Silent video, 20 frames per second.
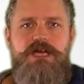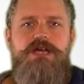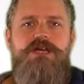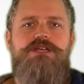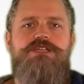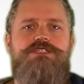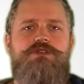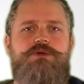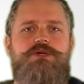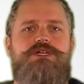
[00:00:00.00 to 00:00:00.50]

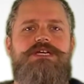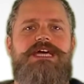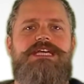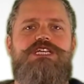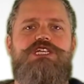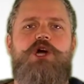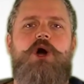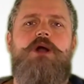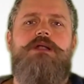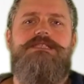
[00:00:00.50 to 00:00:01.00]
so you
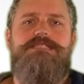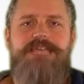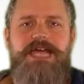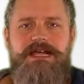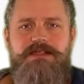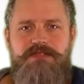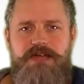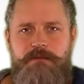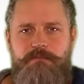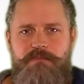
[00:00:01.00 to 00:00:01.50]
can
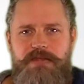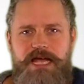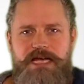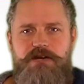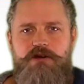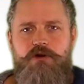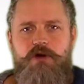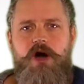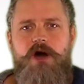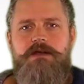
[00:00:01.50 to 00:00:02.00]
contact them
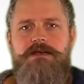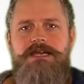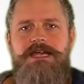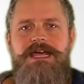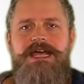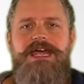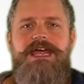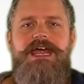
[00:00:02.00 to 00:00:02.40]
later on,